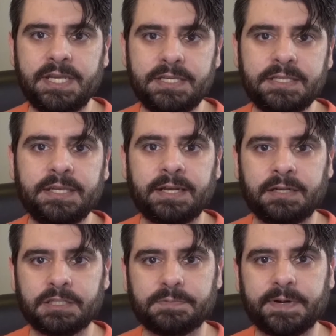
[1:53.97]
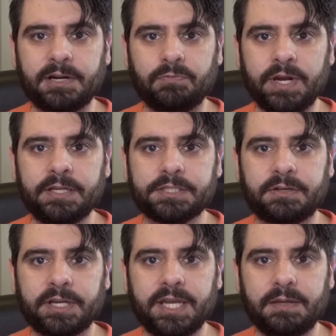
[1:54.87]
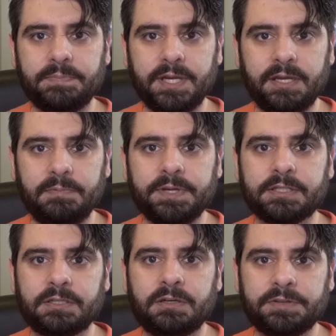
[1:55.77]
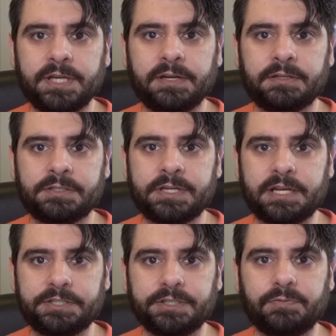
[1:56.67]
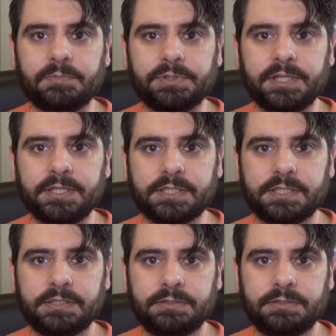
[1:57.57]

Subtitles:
easy yet uninspired way to start a campaign because all the characters are naturally in one place.